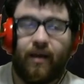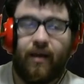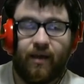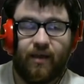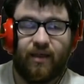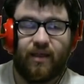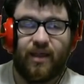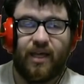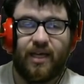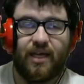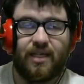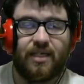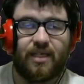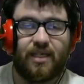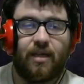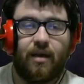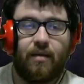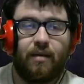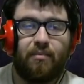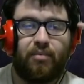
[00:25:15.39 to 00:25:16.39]
This
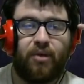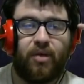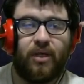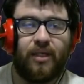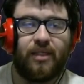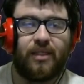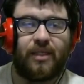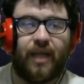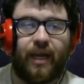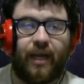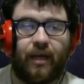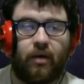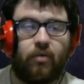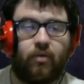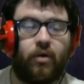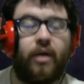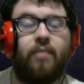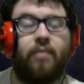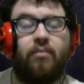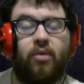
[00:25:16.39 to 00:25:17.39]
plus a
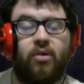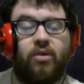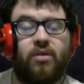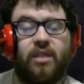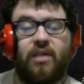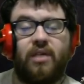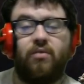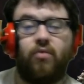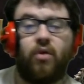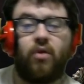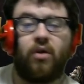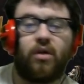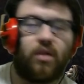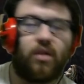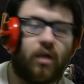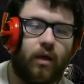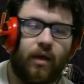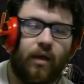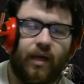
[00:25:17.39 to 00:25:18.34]
crit multi roll